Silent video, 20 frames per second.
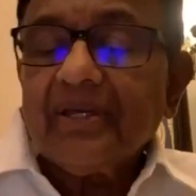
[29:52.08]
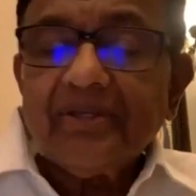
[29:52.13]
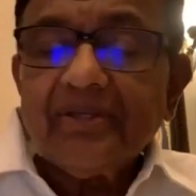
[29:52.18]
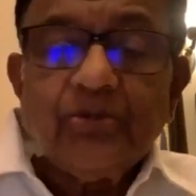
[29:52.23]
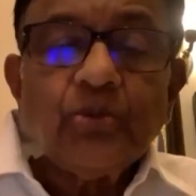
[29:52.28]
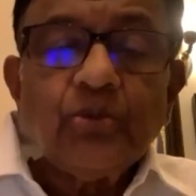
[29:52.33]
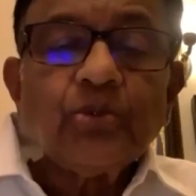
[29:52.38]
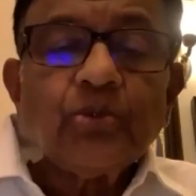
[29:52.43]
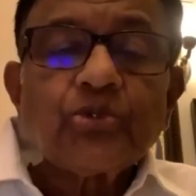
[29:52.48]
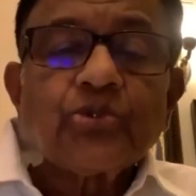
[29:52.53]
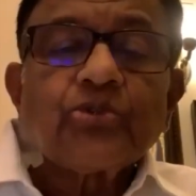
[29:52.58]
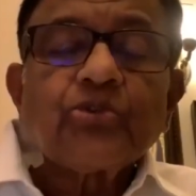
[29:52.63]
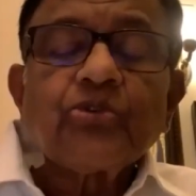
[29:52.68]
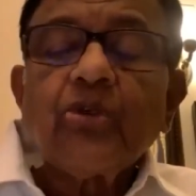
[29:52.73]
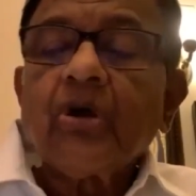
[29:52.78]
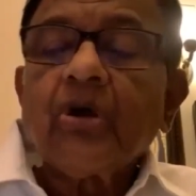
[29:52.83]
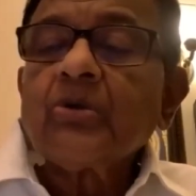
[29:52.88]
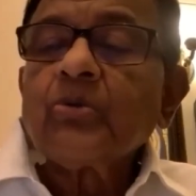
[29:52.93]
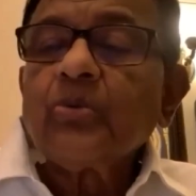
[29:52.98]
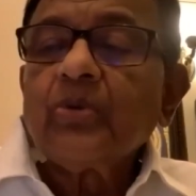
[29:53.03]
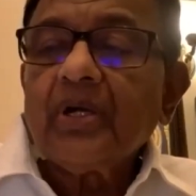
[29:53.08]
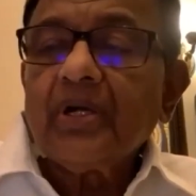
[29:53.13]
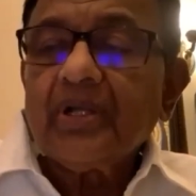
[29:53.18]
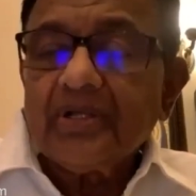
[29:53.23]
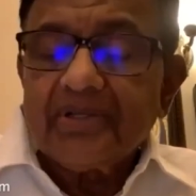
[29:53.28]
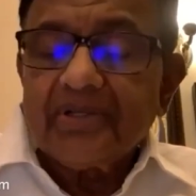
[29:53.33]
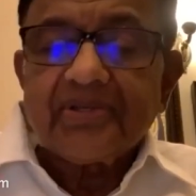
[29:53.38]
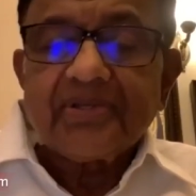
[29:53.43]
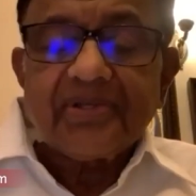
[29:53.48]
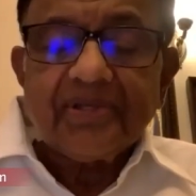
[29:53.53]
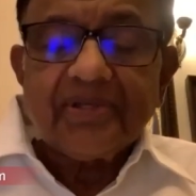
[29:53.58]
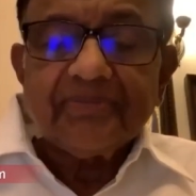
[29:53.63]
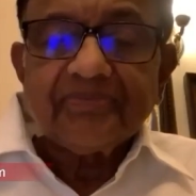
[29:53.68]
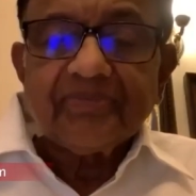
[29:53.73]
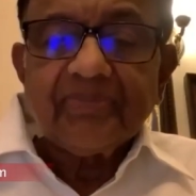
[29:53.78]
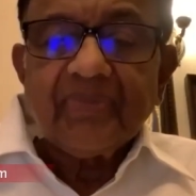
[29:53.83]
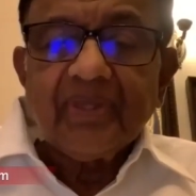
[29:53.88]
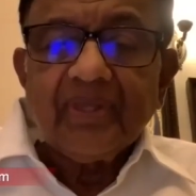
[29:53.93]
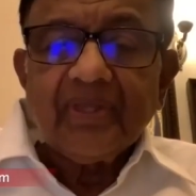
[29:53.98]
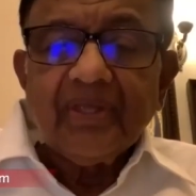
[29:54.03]
use strong words,
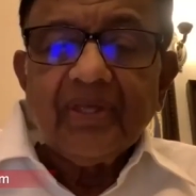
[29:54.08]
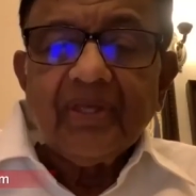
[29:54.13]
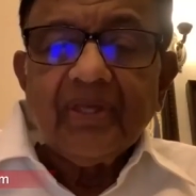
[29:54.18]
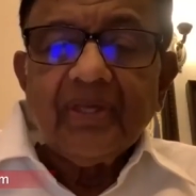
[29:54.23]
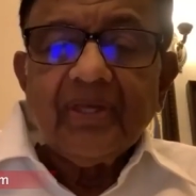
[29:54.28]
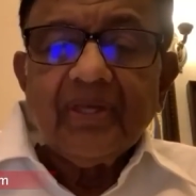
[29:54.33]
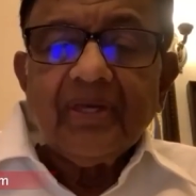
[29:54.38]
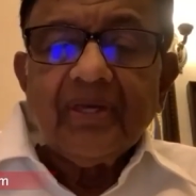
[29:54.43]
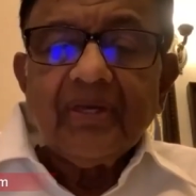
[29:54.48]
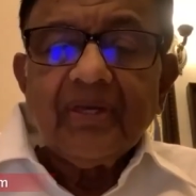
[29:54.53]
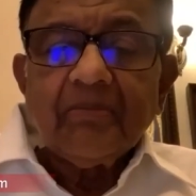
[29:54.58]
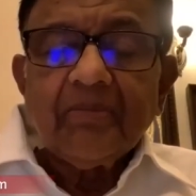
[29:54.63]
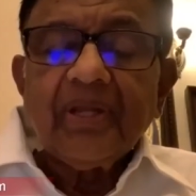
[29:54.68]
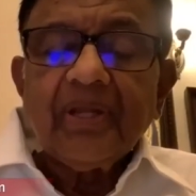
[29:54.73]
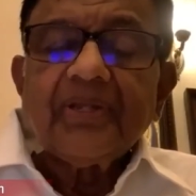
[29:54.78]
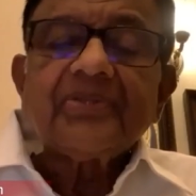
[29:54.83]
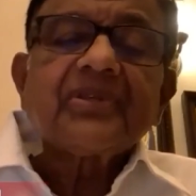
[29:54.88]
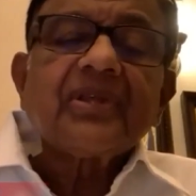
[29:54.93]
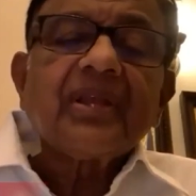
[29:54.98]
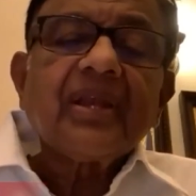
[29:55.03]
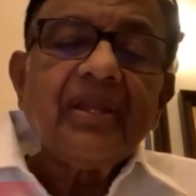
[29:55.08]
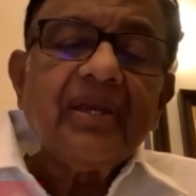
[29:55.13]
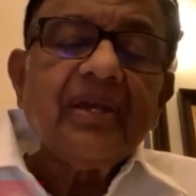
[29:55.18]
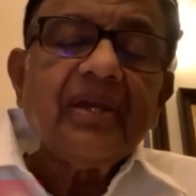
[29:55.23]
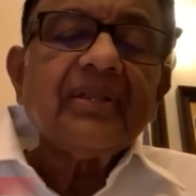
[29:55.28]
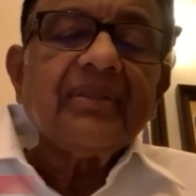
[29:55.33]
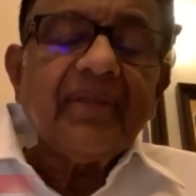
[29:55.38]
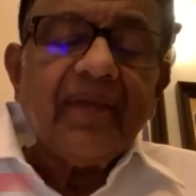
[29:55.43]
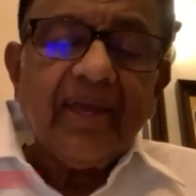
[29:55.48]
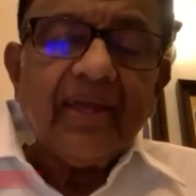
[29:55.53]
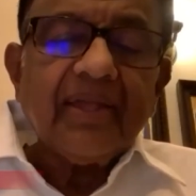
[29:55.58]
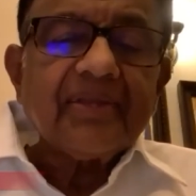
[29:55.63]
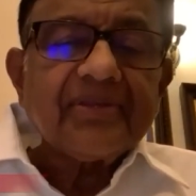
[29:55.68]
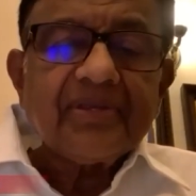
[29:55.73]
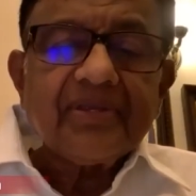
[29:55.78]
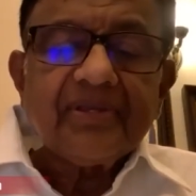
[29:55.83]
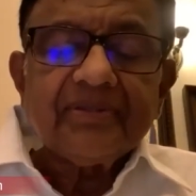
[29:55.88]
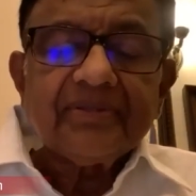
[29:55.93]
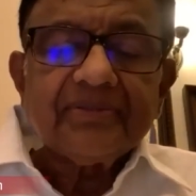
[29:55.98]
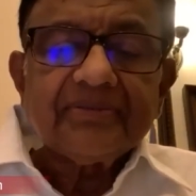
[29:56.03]
but it's clear that,
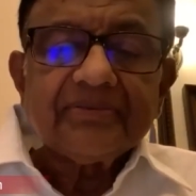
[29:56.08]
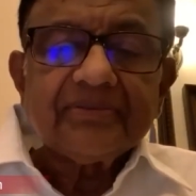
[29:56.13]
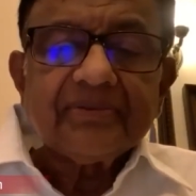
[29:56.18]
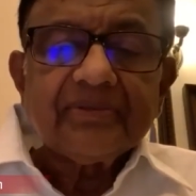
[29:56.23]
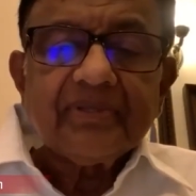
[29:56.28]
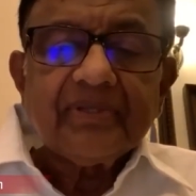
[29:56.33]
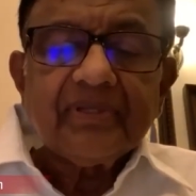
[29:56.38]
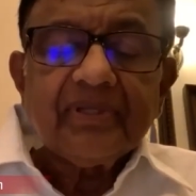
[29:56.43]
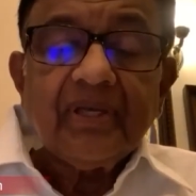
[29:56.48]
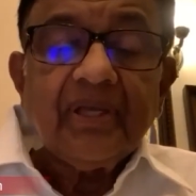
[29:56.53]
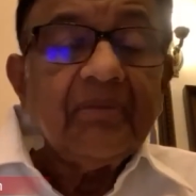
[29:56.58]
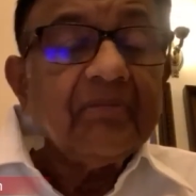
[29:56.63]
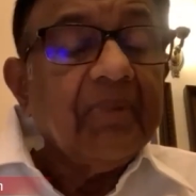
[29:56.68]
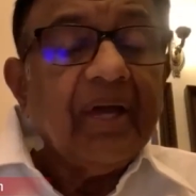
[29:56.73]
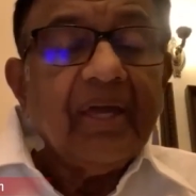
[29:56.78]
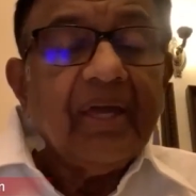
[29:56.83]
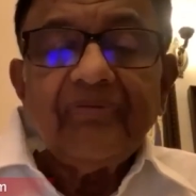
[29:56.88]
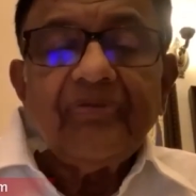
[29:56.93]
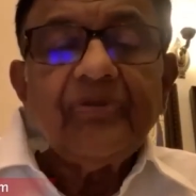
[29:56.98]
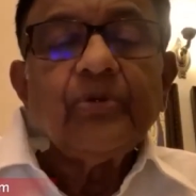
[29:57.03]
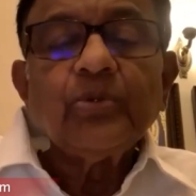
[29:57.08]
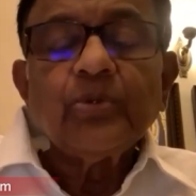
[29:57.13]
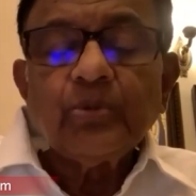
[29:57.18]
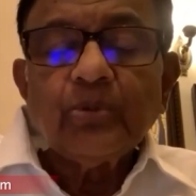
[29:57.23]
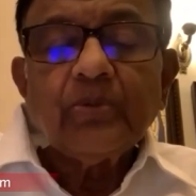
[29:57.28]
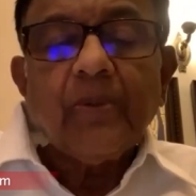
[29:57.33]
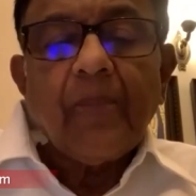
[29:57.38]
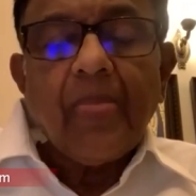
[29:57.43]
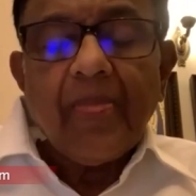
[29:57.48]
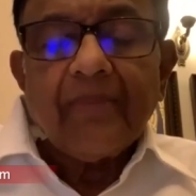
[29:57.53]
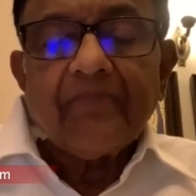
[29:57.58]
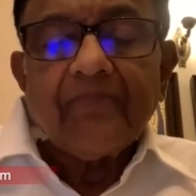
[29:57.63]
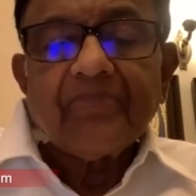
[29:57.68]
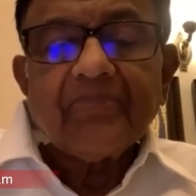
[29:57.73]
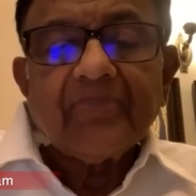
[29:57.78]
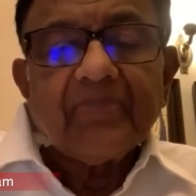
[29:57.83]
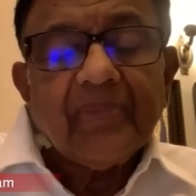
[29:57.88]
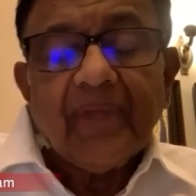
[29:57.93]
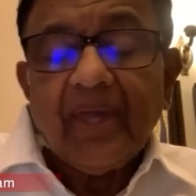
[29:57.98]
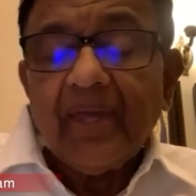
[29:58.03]
in my view,
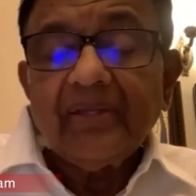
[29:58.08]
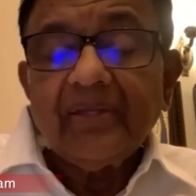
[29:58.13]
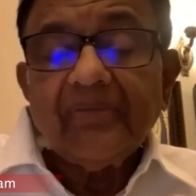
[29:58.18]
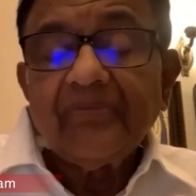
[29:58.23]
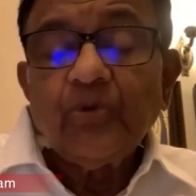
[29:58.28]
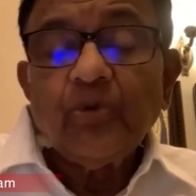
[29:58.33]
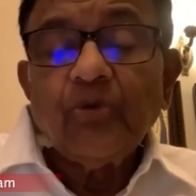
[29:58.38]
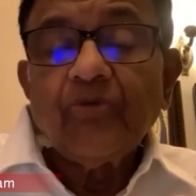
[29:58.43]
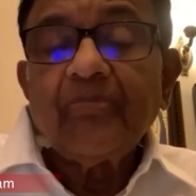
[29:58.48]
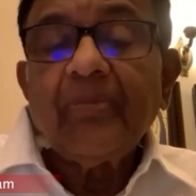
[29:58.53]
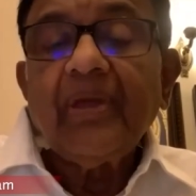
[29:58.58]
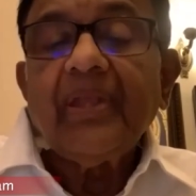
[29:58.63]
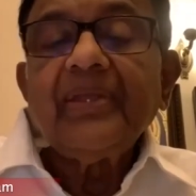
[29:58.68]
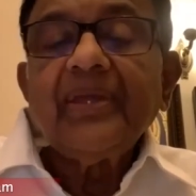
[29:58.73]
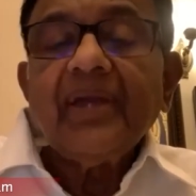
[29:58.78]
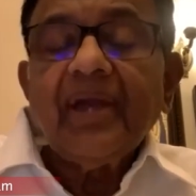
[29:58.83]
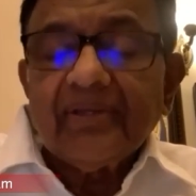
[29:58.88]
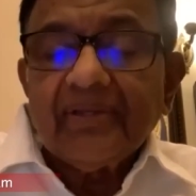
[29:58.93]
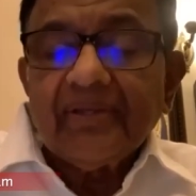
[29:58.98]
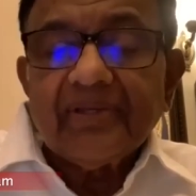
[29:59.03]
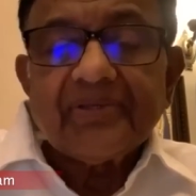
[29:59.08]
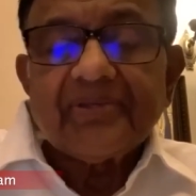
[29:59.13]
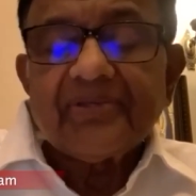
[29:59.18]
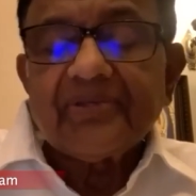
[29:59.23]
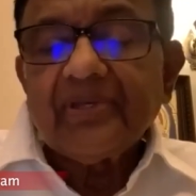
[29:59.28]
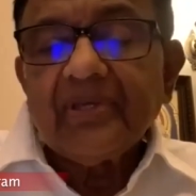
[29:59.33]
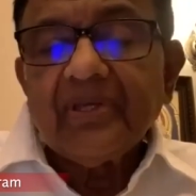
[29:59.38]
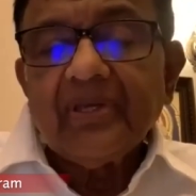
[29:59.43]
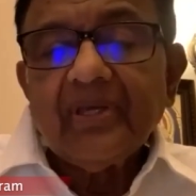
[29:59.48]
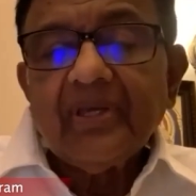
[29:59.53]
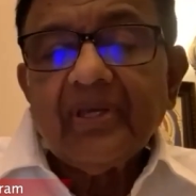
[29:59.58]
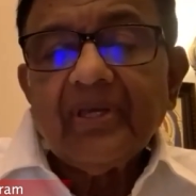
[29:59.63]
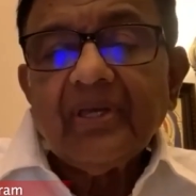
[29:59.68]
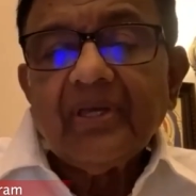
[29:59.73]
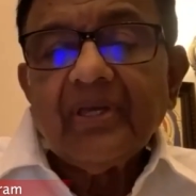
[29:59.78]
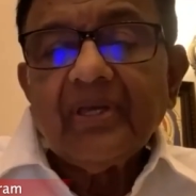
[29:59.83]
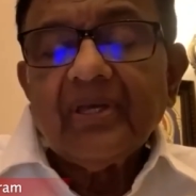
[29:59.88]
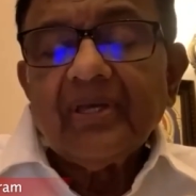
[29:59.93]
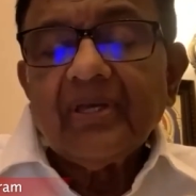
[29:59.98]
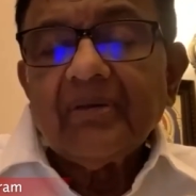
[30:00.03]
and the view of many others,
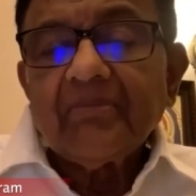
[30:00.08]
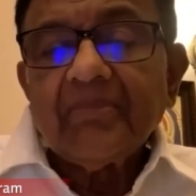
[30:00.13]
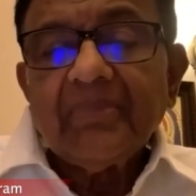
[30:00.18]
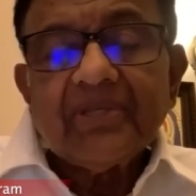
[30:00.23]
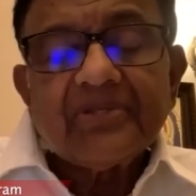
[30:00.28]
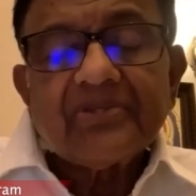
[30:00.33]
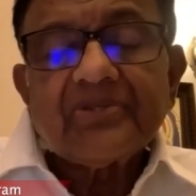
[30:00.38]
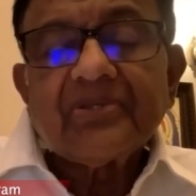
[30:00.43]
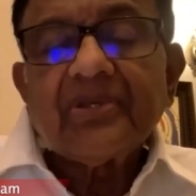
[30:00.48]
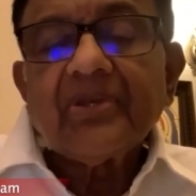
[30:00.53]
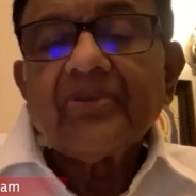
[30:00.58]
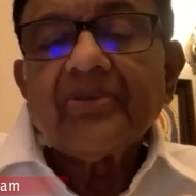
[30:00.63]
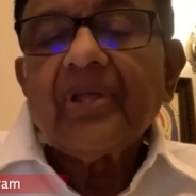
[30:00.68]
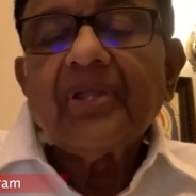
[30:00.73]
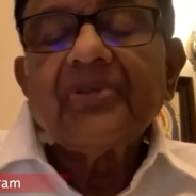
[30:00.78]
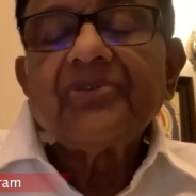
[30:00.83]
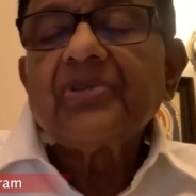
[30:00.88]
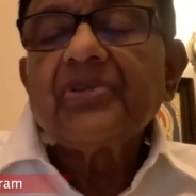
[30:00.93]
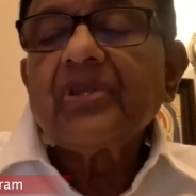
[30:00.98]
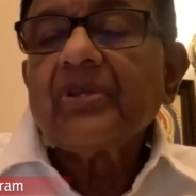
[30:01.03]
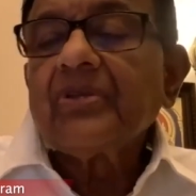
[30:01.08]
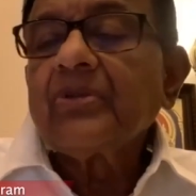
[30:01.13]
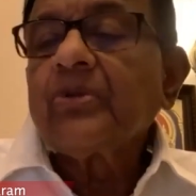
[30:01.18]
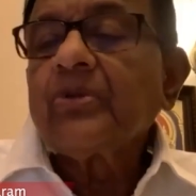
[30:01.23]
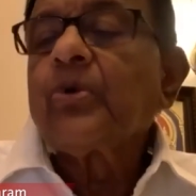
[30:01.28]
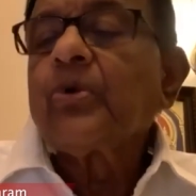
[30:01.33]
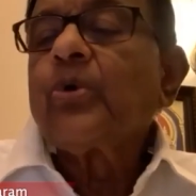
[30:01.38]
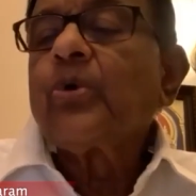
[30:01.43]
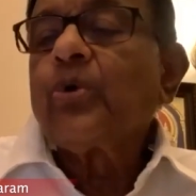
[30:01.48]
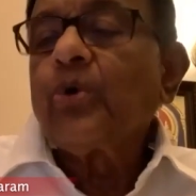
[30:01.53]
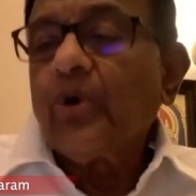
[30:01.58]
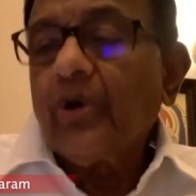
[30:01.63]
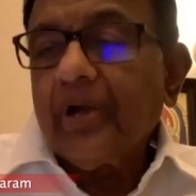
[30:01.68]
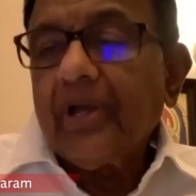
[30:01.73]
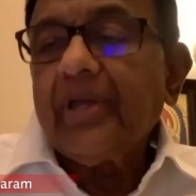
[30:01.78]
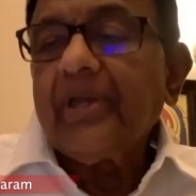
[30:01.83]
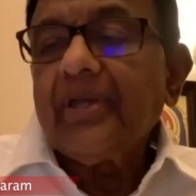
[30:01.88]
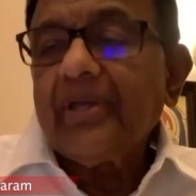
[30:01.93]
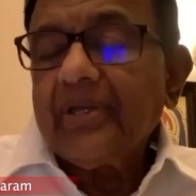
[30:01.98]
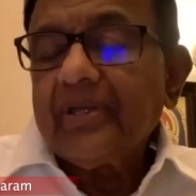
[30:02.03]
Mr. Ranjan
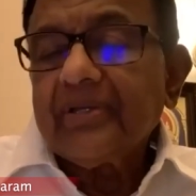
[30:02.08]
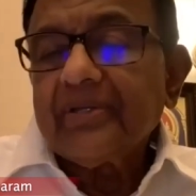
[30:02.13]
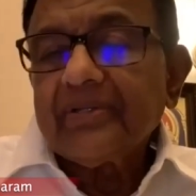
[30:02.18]
Gogoi